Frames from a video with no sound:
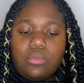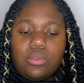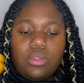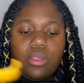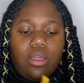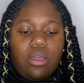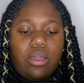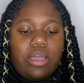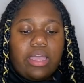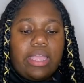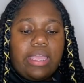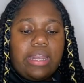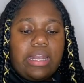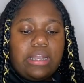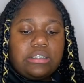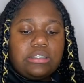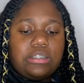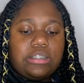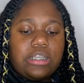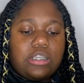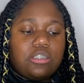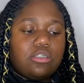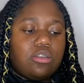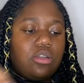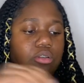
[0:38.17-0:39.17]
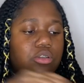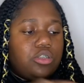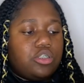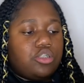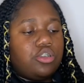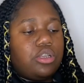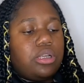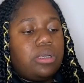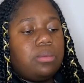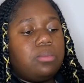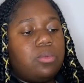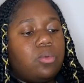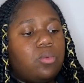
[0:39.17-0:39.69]
Okay, and I just asked you on
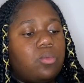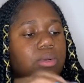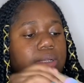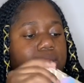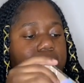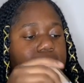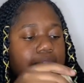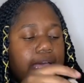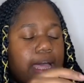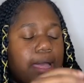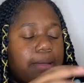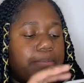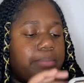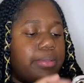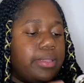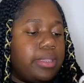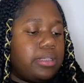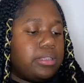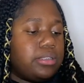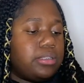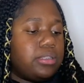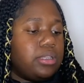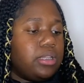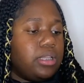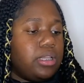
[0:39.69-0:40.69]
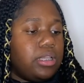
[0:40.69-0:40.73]
Instagram what topics,